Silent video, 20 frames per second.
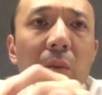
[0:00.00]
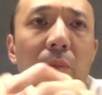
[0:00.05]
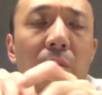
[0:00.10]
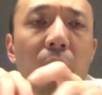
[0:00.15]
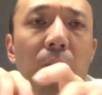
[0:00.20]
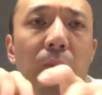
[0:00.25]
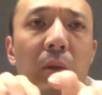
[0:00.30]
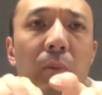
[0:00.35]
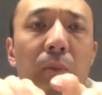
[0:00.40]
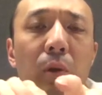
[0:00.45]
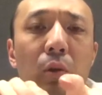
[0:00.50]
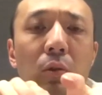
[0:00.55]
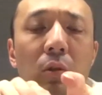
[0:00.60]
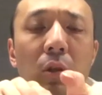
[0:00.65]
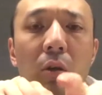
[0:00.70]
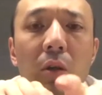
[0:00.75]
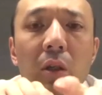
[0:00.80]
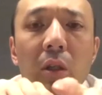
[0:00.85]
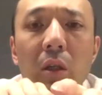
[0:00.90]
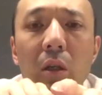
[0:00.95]
people
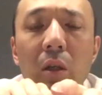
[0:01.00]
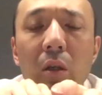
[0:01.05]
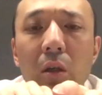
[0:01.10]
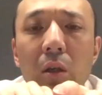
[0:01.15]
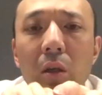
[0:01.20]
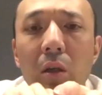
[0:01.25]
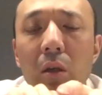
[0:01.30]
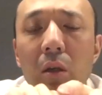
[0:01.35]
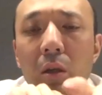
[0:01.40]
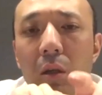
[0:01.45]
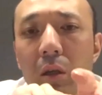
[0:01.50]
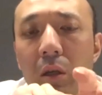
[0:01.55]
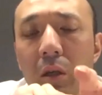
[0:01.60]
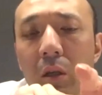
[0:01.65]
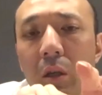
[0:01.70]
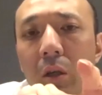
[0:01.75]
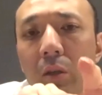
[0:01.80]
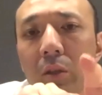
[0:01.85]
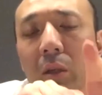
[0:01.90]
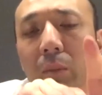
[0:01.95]
talking a
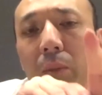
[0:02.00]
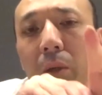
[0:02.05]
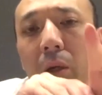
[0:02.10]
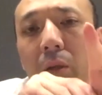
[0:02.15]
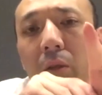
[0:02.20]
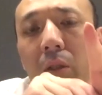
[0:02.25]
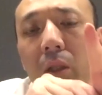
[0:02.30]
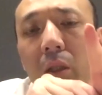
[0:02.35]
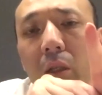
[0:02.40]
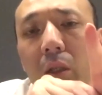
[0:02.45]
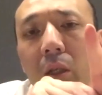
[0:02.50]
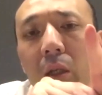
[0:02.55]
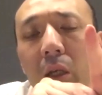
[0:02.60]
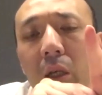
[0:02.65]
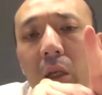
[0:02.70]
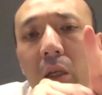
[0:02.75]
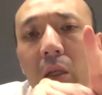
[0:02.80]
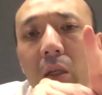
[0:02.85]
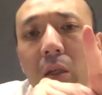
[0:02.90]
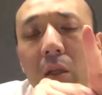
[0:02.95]
lot about the
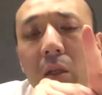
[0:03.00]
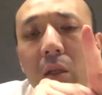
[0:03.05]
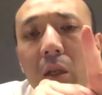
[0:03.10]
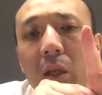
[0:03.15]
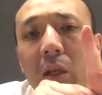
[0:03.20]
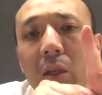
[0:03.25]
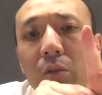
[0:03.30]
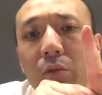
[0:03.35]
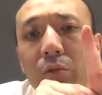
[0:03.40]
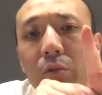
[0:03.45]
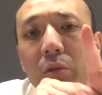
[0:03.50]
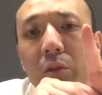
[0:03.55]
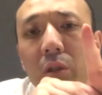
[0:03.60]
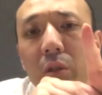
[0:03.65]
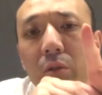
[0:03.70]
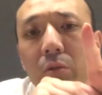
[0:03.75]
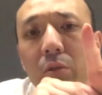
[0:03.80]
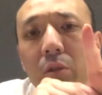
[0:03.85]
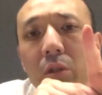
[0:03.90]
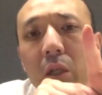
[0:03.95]
layer 2
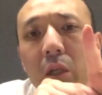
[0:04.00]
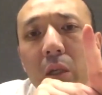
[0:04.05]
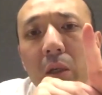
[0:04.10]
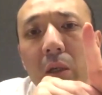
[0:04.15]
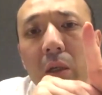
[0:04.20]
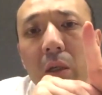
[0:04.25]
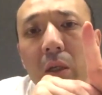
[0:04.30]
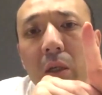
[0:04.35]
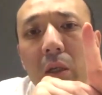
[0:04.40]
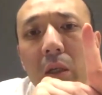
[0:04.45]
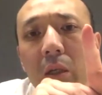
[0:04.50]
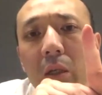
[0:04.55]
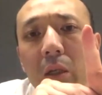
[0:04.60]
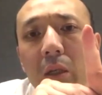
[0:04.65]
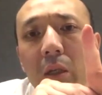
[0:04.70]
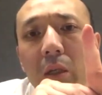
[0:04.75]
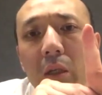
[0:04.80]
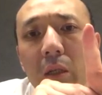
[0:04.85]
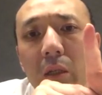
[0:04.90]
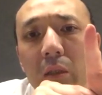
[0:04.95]
solution.
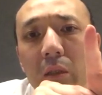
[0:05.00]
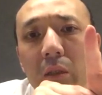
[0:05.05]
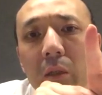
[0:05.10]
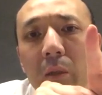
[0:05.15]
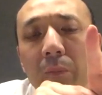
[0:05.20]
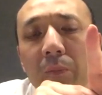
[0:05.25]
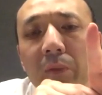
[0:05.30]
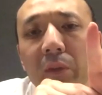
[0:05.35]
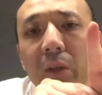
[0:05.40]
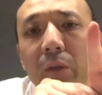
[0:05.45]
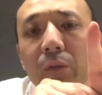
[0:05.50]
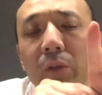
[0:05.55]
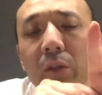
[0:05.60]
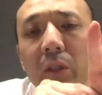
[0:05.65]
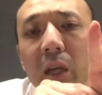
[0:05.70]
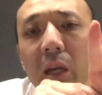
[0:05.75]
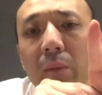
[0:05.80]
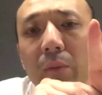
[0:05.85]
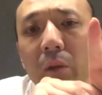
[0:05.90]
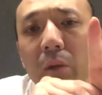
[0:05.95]
You know, different
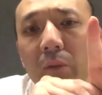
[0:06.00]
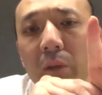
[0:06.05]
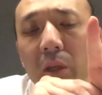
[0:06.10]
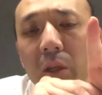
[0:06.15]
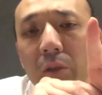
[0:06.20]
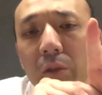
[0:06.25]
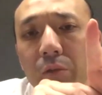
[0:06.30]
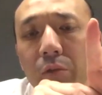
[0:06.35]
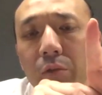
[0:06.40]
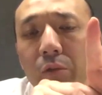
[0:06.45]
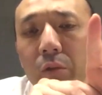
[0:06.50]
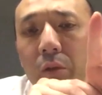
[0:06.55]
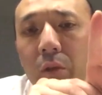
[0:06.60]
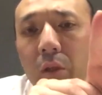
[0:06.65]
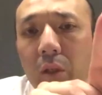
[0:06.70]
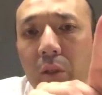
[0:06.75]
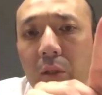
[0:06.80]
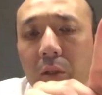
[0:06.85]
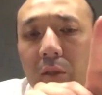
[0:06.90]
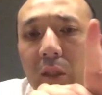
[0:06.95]
type of layer 2,
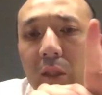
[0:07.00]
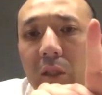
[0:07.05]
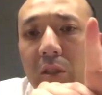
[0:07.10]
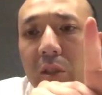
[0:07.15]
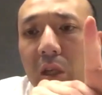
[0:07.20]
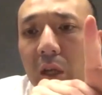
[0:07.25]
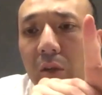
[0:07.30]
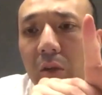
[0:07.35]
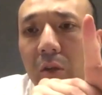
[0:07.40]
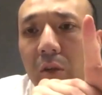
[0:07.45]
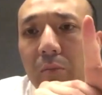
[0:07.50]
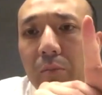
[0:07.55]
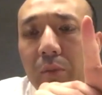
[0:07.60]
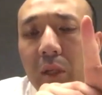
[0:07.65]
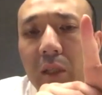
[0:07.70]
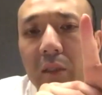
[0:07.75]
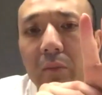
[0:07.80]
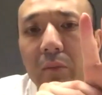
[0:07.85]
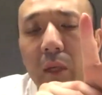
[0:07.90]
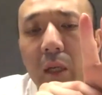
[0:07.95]
state channel,
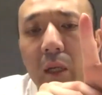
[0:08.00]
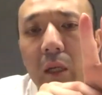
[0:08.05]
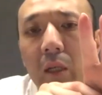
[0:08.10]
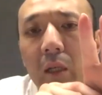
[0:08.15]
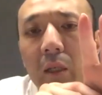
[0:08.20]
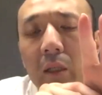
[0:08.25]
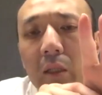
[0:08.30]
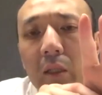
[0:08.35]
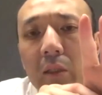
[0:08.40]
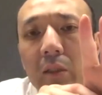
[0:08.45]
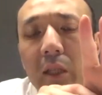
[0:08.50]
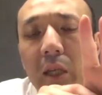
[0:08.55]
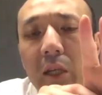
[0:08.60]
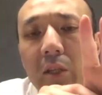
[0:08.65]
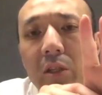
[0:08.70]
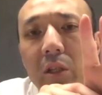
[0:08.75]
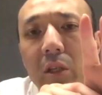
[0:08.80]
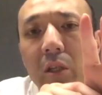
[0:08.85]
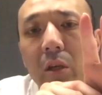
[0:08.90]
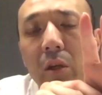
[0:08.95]
plasma,
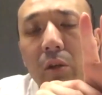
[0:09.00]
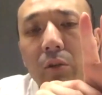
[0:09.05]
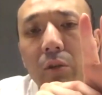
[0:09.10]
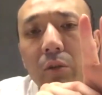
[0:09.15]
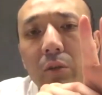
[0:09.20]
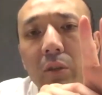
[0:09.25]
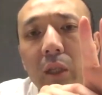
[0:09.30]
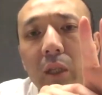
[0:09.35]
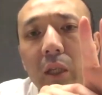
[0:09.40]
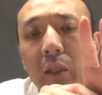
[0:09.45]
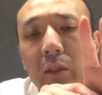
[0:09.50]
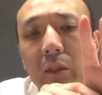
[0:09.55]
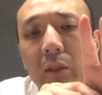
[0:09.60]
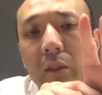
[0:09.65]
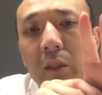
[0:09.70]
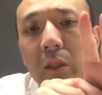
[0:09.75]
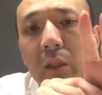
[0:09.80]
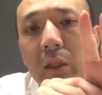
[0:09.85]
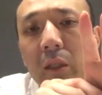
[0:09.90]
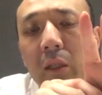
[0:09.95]
sidechain, all those things.
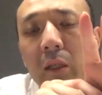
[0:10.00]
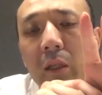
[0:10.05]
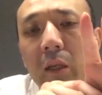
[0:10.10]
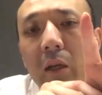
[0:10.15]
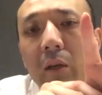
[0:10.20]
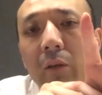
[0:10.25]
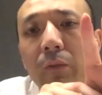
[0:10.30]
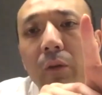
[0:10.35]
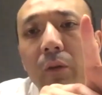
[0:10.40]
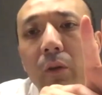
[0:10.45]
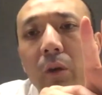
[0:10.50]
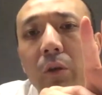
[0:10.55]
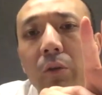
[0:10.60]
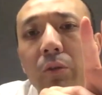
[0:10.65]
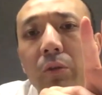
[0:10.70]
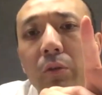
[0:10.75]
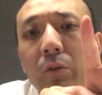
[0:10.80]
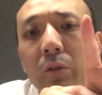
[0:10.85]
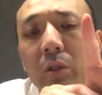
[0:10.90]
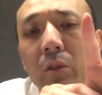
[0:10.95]
And for all
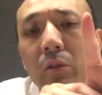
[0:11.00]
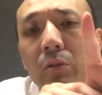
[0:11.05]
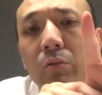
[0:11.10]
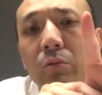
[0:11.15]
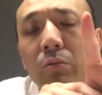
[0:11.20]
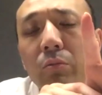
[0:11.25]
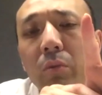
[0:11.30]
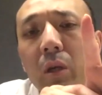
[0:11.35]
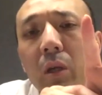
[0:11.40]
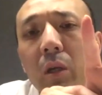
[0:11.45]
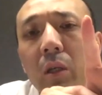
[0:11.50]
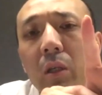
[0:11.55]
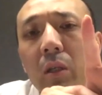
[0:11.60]
those things to work,